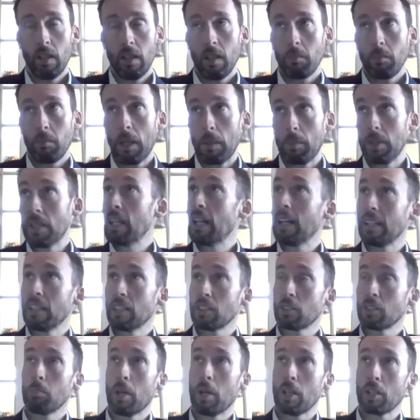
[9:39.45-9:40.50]
maybe not
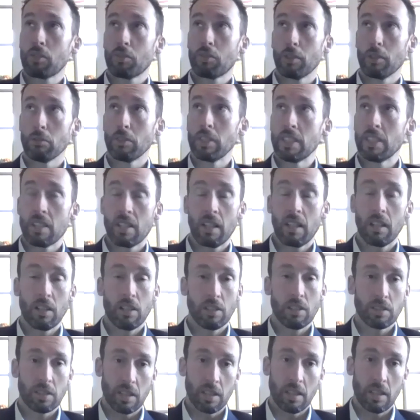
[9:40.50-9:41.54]
as much for
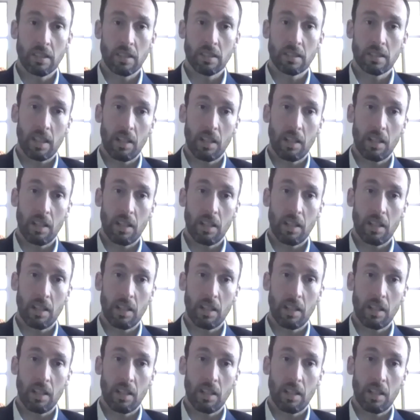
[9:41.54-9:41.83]
retail as it is,